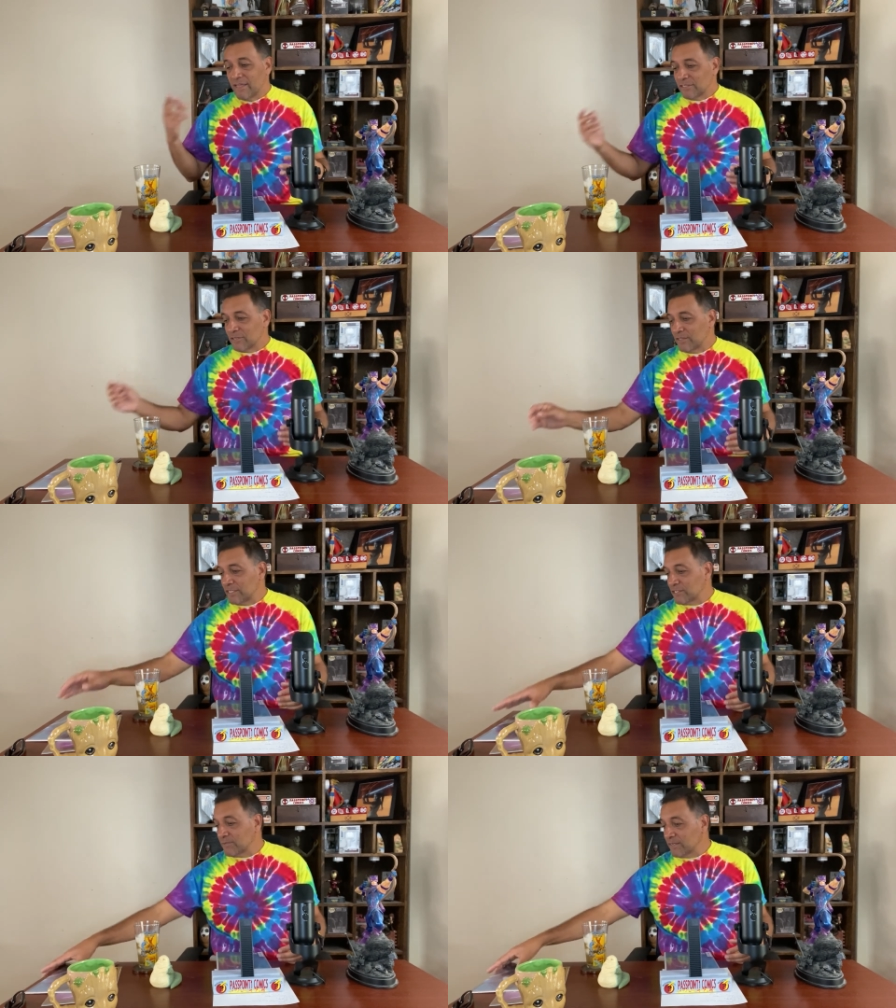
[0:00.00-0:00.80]
So
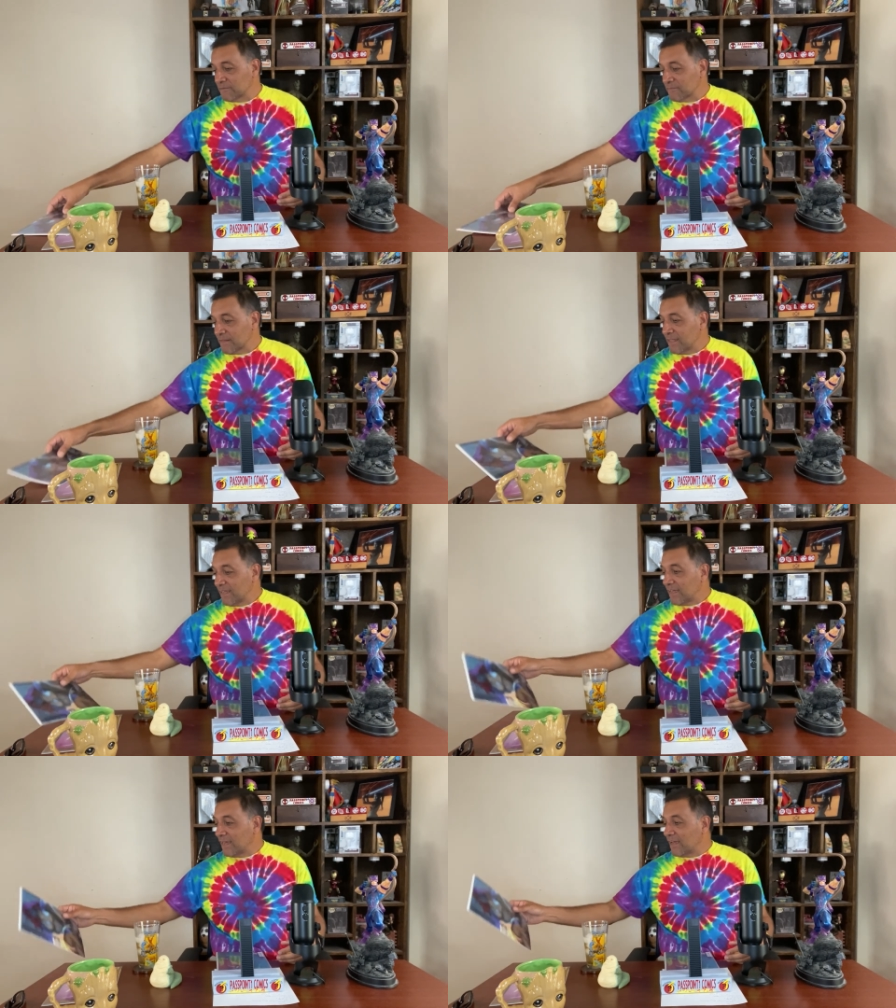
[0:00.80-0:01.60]
this one
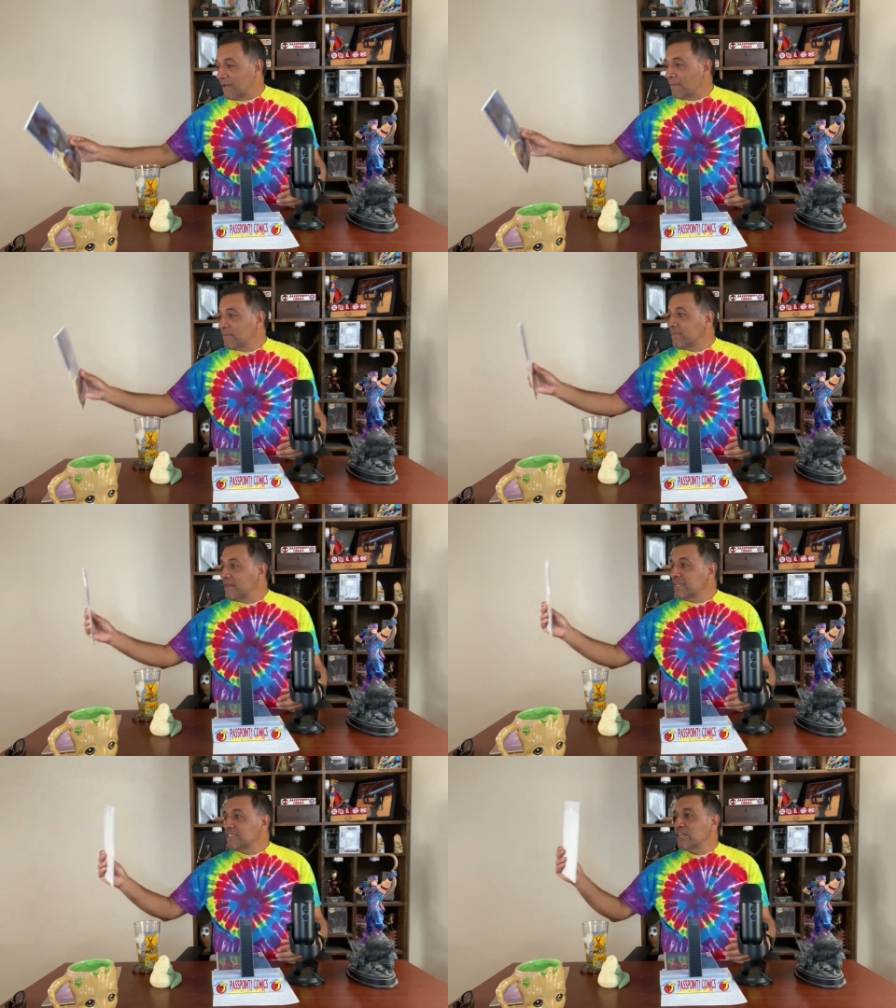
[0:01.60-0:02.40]
um,
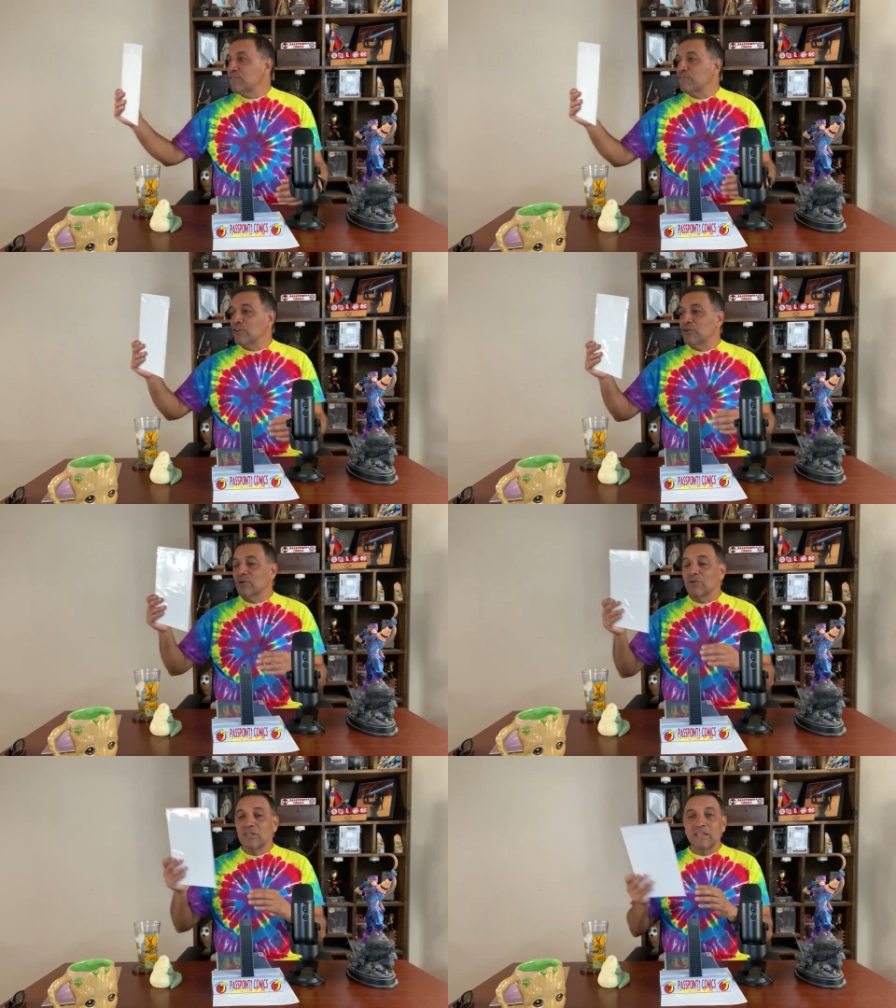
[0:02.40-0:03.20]
is
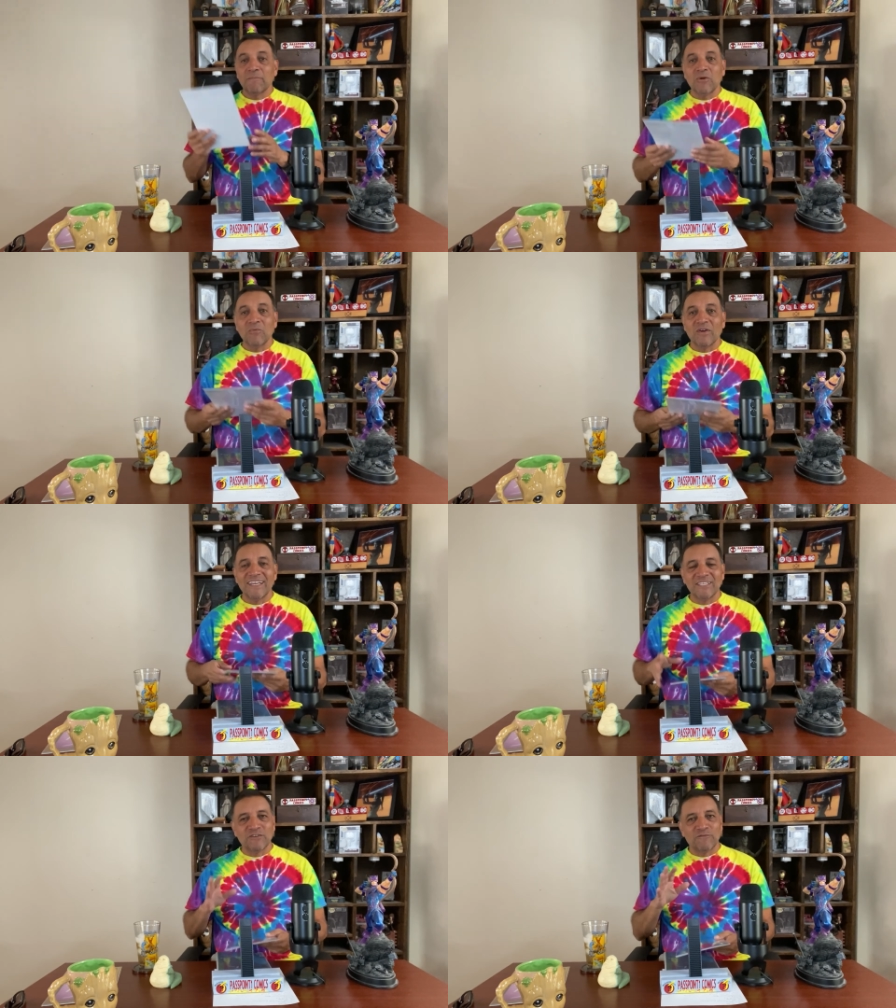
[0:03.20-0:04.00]
Inferno number
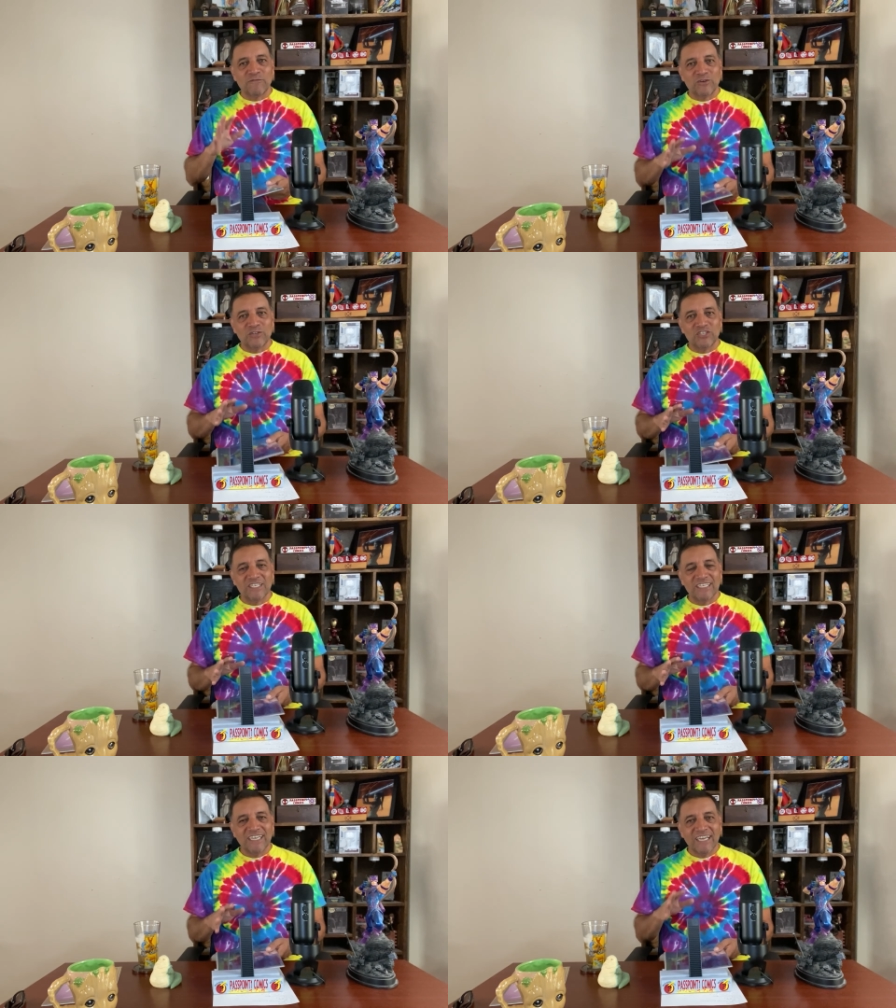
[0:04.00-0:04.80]
one. It's a
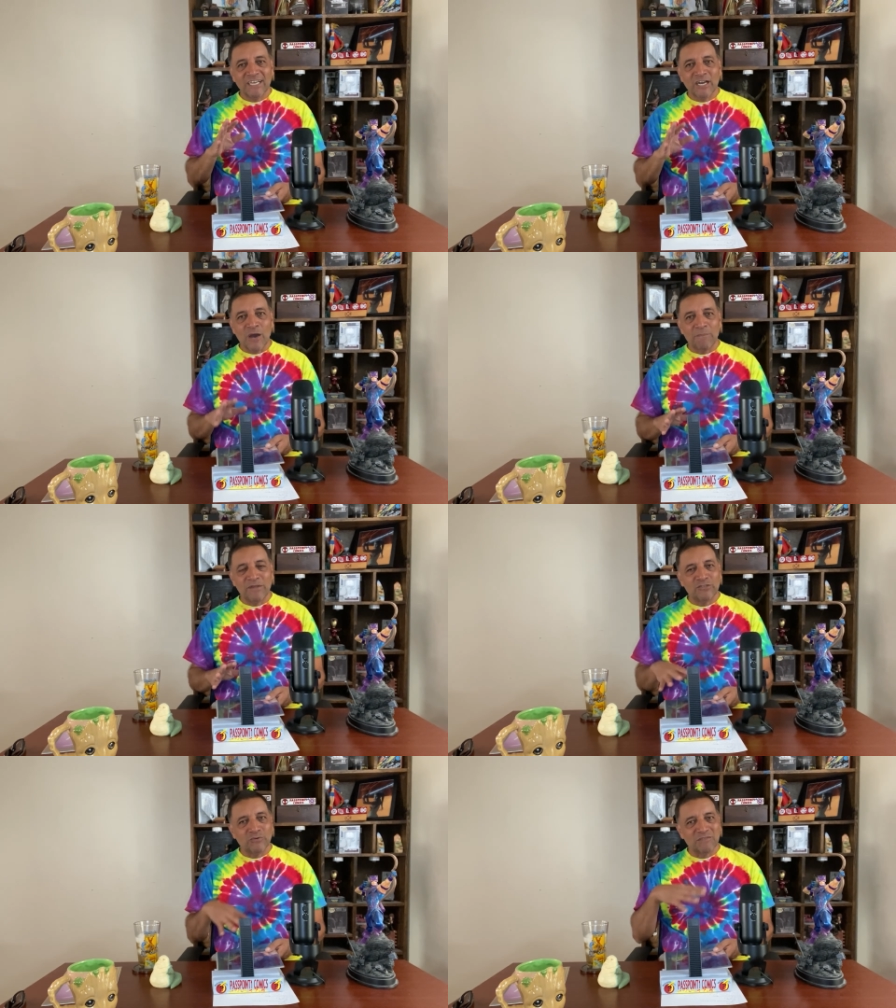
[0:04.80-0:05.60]
Virgin copy,
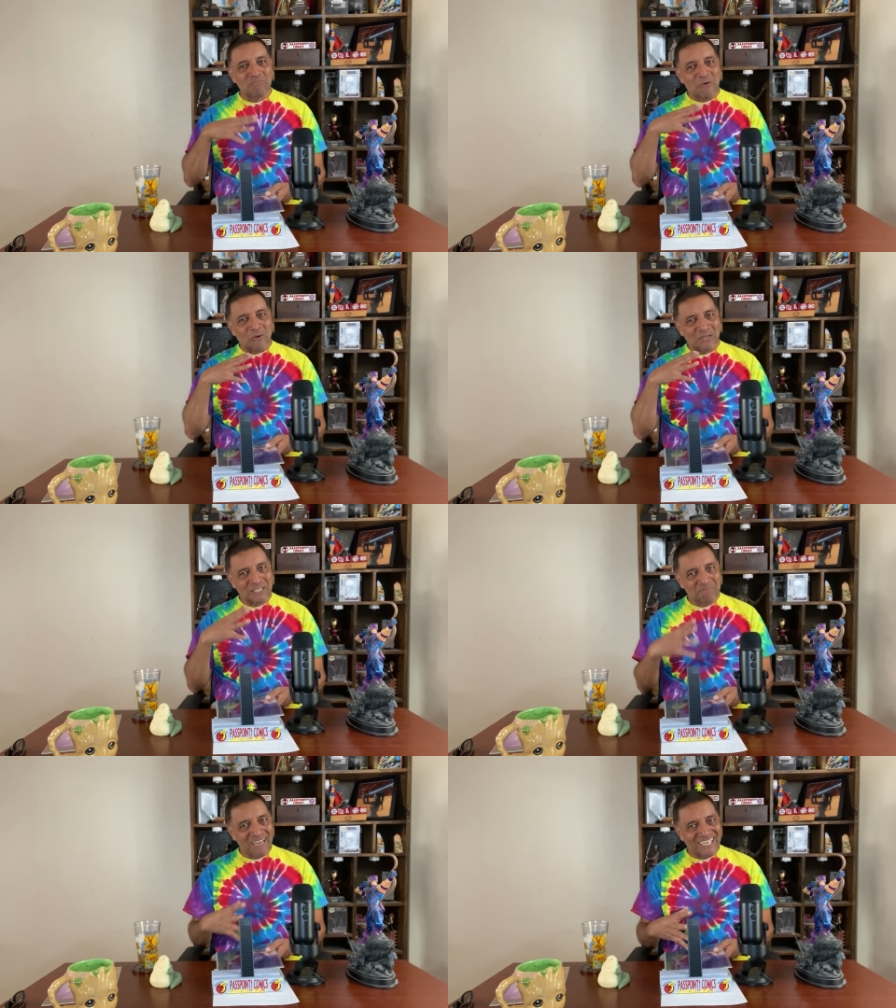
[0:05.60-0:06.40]
so it's more
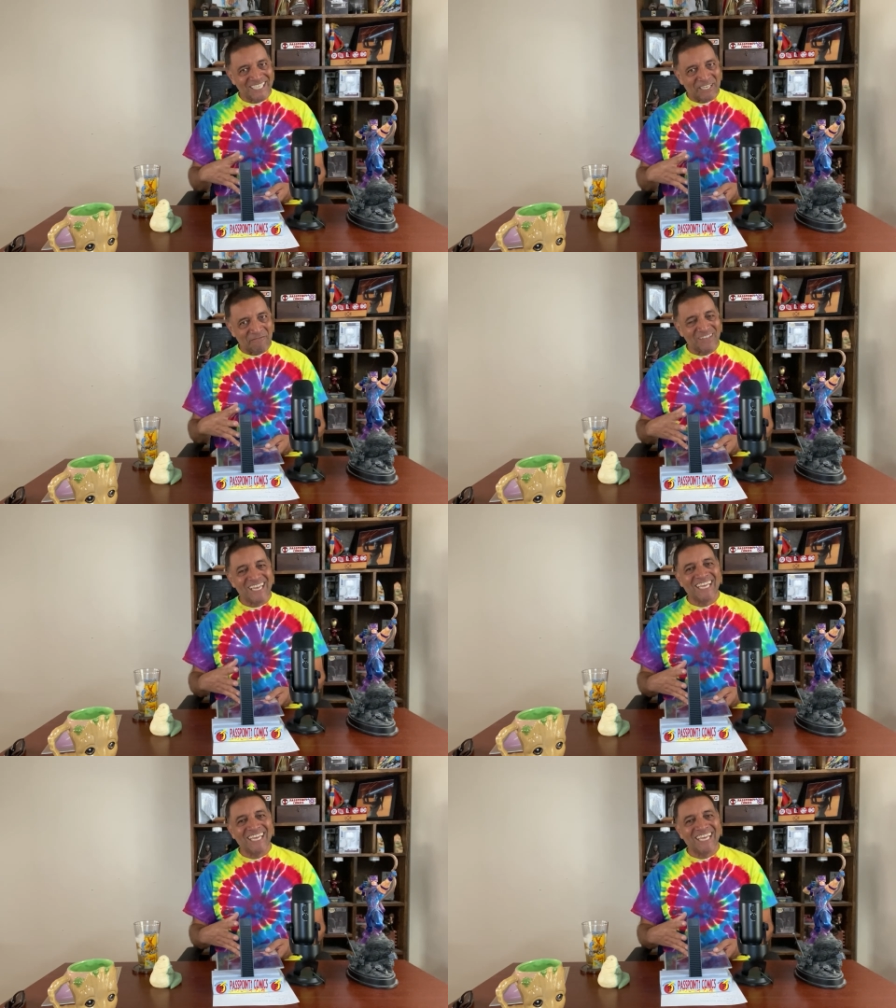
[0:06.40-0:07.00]
expensive.